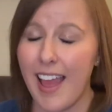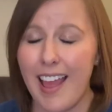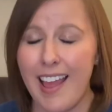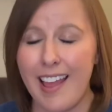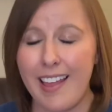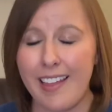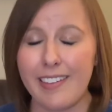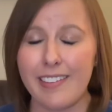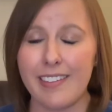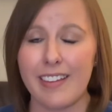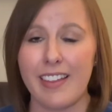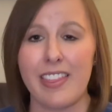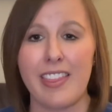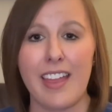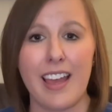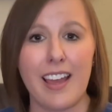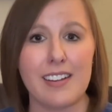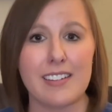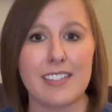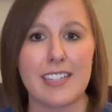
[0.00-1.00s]
and
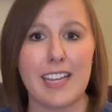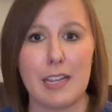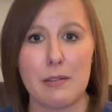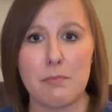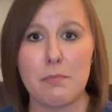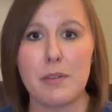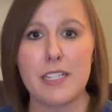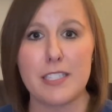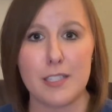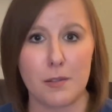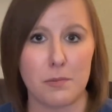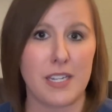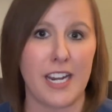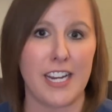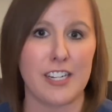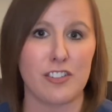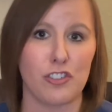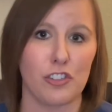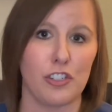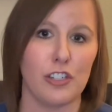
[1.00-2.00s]
that can be
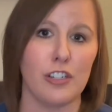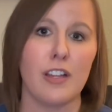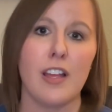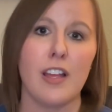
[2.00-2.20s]
substantial.